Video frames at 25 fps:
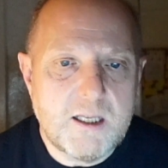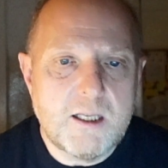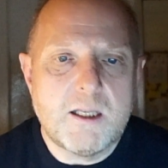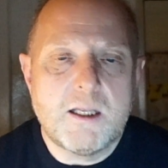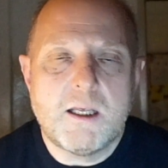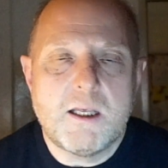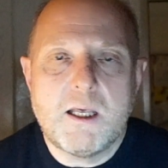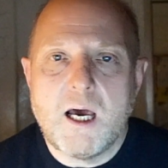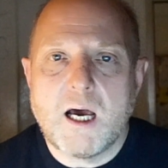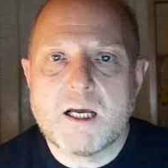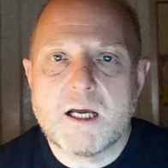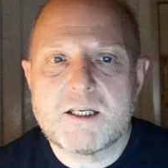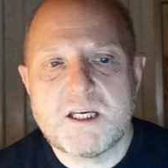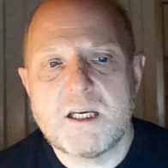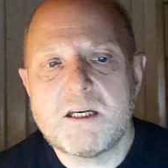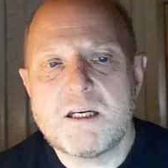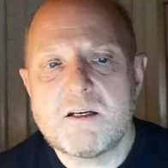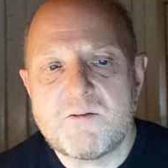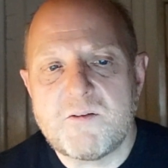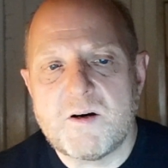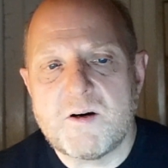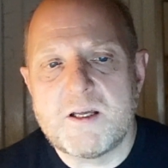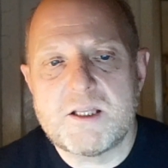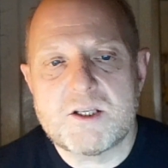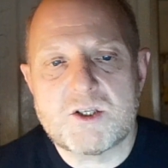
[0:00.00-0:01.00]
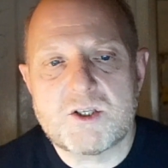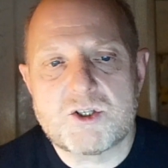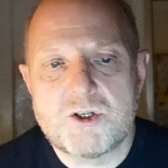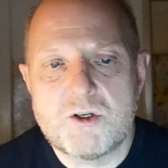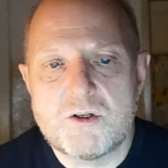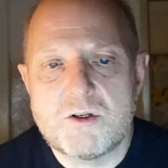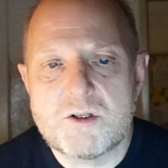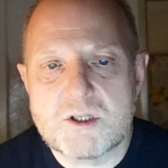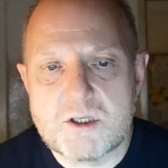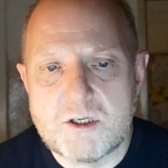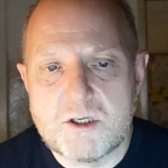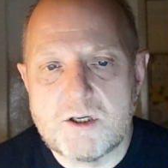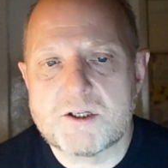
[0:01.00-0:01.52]
I tend to find that students are
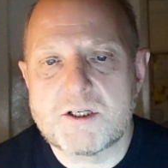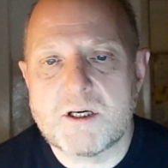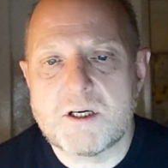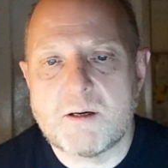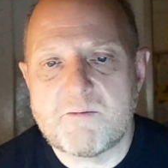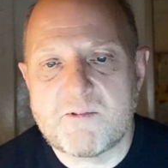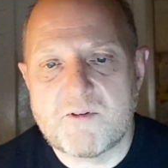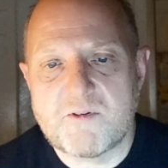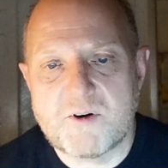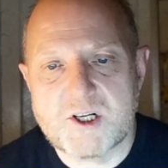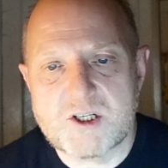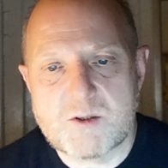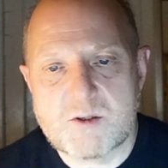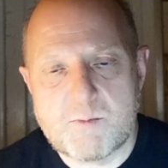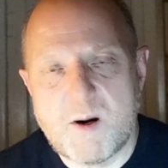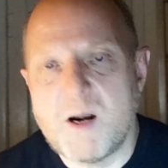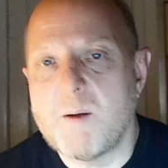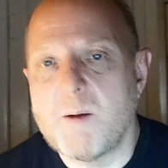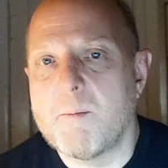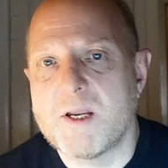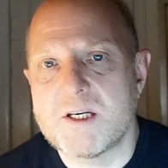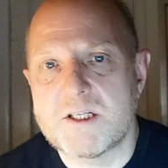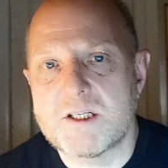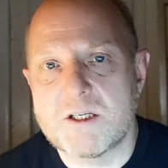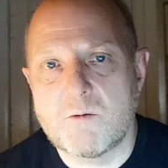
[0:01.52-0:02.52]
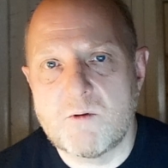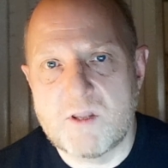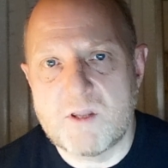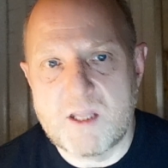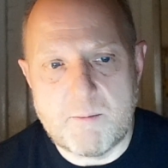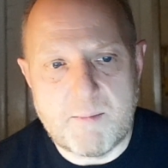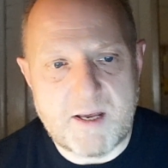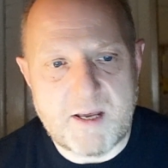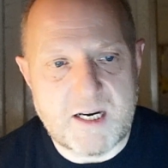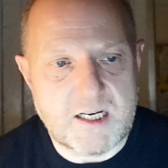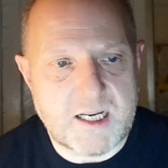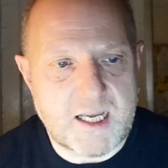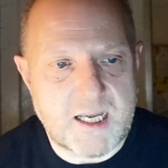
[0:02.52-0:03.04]
not up for experimenting with their
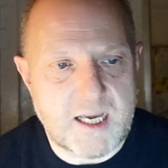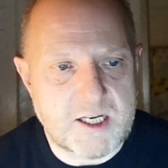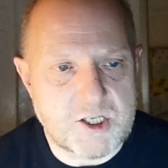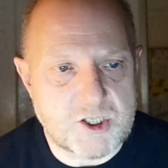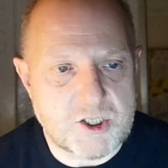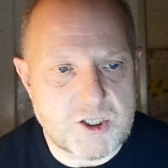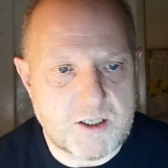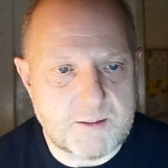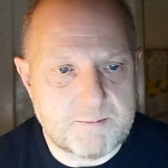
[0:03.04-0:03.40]
medication.